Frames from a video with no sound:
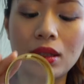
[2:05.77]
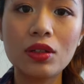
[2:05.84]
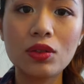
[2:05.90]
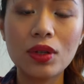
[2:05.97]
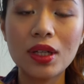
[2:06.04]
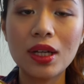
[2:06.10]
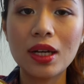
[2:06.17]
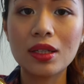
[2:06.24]
This
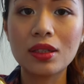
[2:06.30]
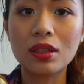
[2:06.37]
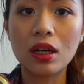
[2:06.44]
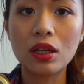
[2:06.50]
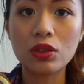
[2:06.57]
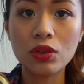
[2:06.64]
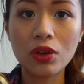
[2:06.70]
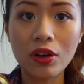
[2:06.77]
one has
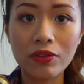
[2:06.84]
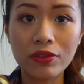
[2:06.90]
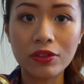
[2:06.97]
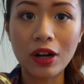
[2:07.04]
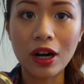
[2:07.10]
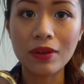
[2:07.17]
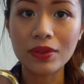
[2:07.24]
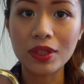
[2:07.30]
uh, 12
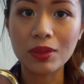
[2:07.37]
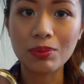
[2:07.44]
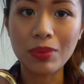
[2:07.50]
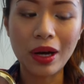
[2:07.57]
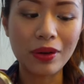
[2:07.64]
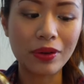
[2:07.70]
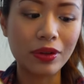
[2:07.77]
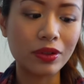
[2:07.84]
grams in
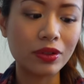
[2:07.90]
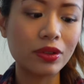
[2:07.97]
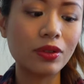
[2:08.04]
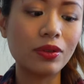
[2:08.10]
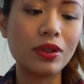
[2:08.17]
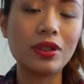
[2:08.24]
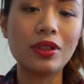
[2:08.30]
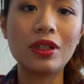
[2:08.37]
powder
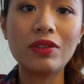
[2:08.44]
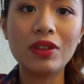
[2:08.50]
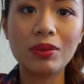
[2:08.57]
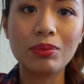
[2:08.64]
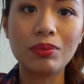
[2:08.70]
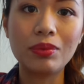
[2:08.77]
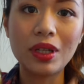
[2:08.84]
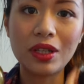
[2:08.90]
so it's
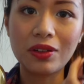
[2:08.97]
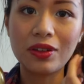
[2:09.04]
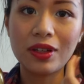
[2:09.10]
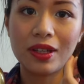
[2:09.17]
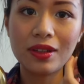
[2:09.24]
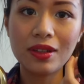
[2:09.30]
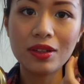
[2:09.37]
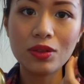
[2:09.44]
even bigger
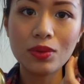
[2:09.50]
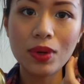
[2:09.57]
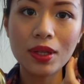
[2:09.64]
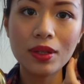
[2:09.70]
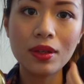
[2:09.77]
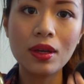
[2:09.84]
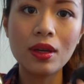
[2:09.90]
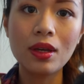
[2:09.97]
than this
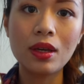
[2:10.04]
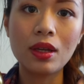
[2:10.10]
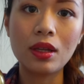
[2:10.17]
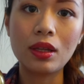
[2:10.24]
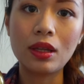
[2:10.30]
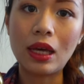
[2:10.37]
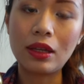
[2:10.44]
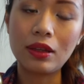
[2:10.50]
one
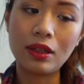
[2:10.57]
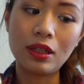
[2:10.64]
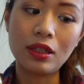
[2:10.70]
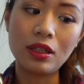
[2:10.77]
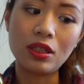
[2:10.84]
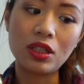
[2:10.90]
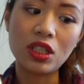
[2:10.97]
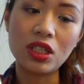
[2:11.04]
than
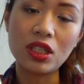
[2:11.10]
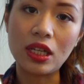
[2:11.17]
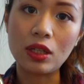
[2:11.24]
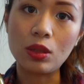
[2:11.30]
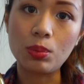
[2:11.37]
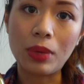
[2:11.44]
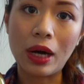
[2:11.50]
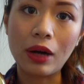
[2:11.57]
the
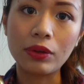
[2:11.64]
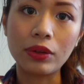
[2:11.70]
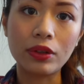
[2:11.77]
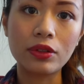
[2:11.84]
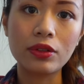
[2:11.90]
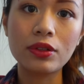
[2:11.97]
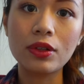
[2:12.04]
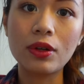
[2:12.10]
Shiseido
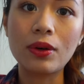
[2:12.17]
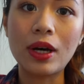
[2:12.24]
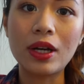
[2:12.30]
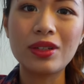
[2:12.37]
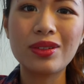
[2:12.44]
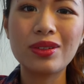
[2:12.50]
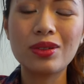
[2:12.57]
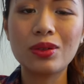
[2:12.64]
powder so I
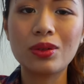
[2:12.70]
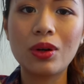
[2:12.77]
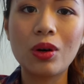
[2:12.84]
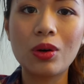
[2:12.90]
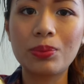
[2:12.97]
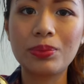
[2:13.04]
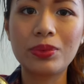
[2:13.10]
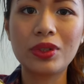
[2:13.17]
just
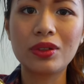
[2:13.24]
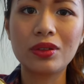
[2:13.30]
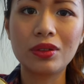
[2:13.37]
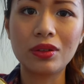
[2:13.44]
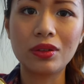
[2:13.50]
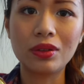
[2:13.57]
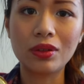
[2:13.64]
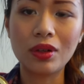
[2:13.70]
hope
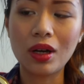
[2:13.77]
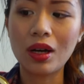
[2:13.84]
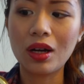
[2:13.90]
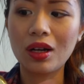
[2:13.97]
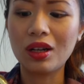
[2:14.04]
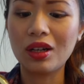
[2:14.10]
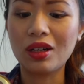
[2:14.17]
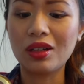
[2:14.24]
to
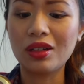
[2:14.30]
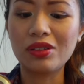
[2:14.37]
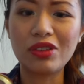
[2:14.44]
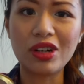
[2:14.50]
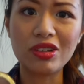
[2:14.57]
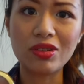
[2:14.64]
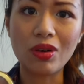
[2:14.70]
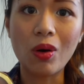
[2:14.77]
uh,
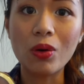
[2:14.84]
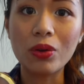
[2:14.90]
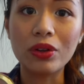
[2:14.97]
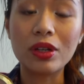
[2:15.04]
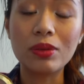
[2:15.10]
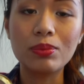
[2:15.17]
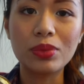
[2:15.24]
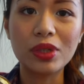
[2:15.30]
erase all
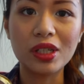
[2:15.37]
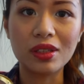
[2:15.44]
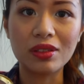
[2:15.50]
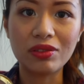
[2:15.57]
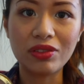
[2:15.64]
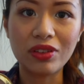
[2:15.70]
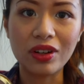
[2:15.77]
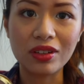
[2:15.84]
the imprint
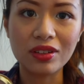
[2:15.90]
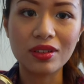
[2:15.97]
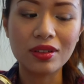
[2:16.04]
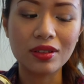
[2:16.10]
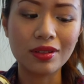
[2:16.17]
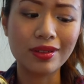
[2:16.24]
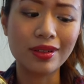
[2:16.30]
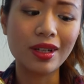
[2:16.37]
first